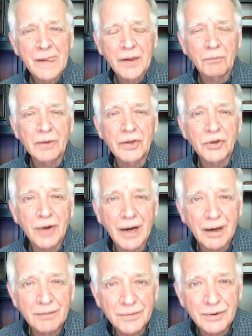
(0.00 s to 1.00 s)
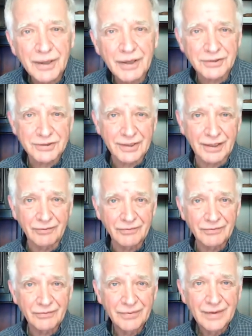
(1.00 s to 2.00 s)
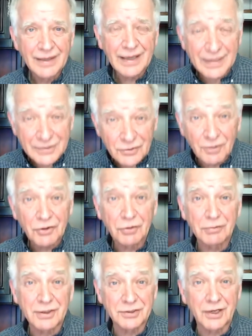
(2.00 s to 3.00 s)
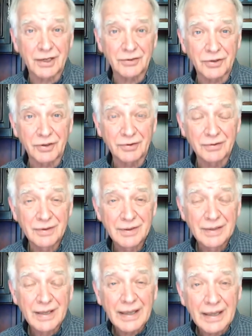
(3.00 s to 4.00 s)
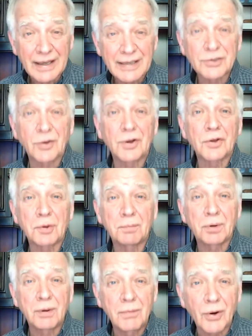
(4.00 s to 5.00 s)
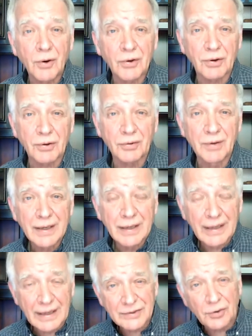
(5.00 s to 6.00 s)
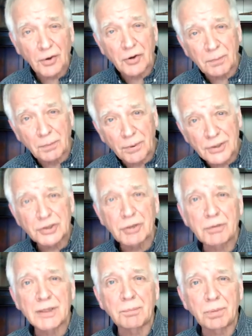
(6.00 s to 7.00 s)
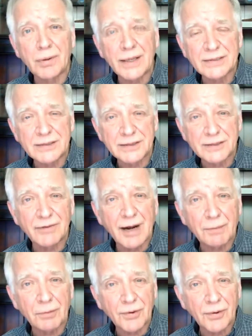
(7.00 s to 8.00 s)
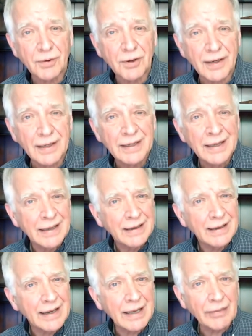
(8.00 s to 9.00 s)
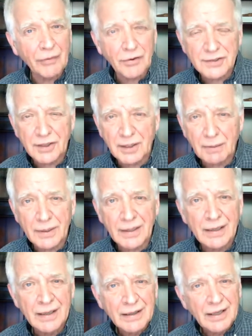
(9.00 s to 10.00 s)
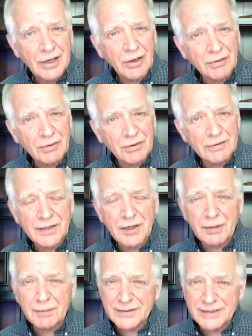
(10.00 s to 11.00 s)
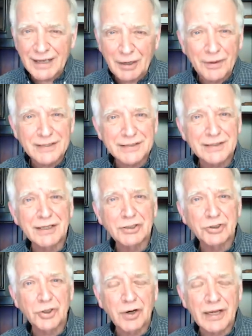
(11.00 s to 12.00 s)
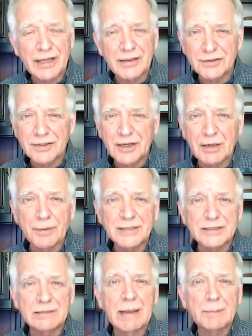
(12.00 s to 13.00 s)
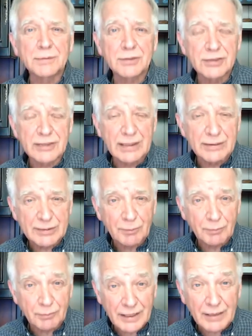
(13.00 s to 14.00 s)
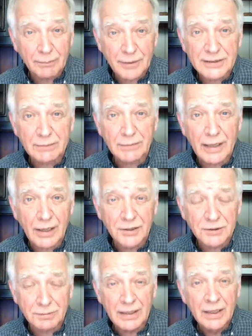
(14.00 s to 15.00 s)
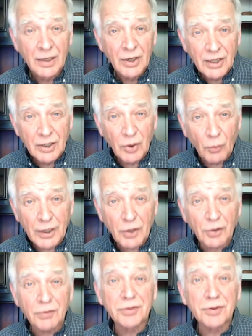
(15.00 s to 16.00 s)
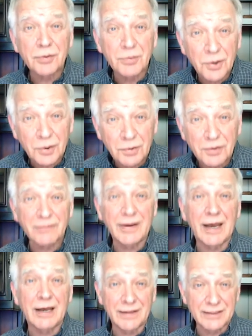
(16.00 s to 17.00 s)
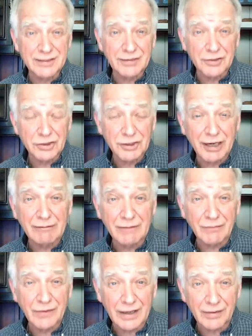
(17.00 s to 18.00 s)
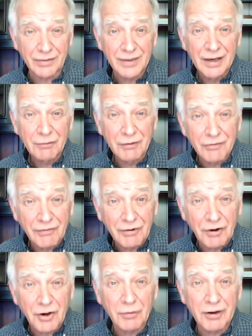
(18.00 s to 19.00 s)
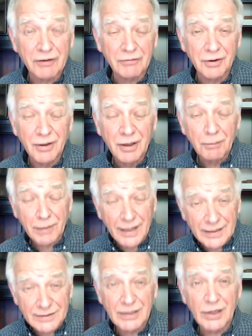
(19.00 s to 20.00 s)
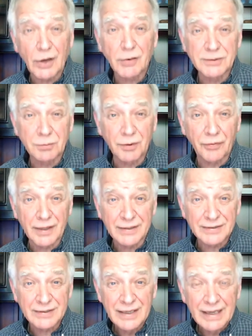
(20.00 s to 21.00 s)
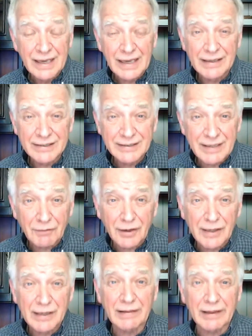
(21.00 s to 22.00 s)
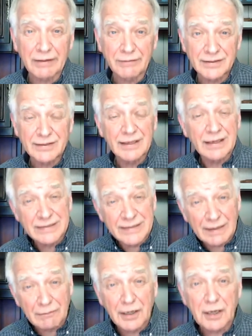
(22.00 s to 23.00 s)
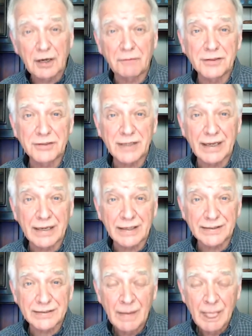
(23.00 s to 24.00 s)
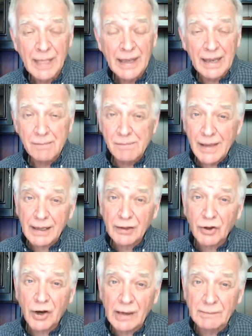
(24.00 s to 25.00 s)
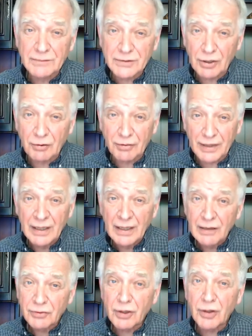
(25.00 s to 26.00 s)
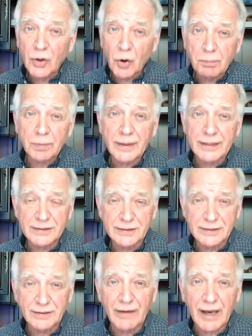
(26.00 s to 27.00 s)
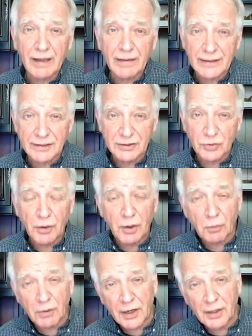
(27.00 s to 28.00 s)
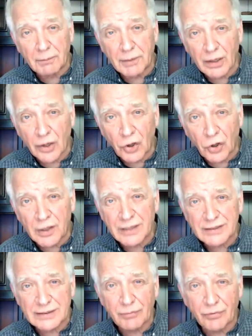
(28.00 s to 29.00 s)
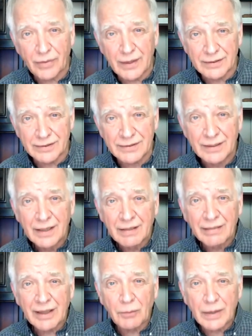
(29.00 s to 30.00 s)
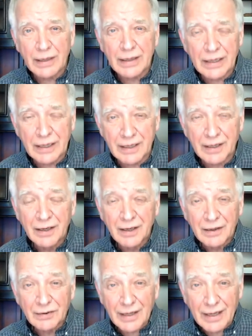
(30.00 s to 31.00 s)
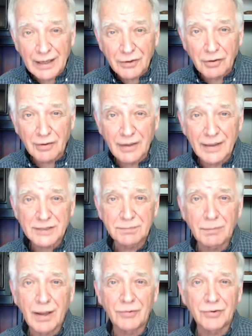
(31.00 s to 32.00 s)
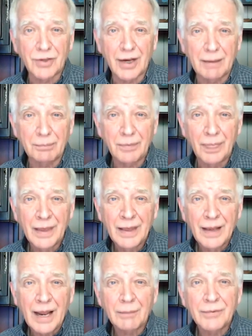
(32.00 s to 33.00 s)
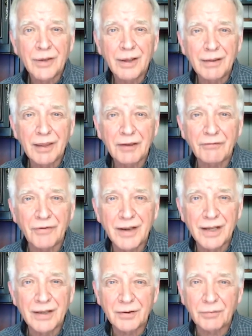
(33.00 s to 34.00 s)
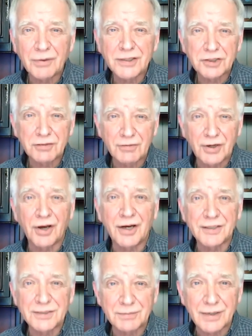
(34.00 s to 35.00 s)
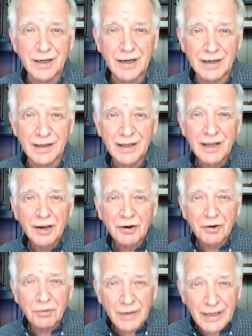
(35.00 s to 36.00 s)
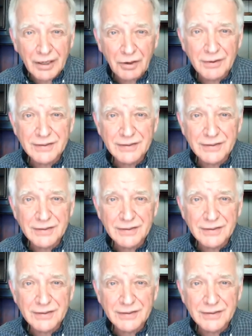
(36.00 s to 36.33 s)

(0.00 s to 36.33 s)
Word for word: When you humble yourself, He's going to exalt you. He is going to promote you. He is going to put you into places of opportunity. Yeah, there's going to be, you know, there's going to be segues in the journey, and there's going to be some ups, and there's going to be some downs. But you know, we go through the valleys of the shadow of death. We fear no evil because He knows He's with us and He's never going to leave us. He's never going to forsake us. And many times, you know, the, the low places, the valleys is where we're going to be learning some things that we need to get to the next mountaintop. I'm telling you, friend, we serve an awesome God. Greater is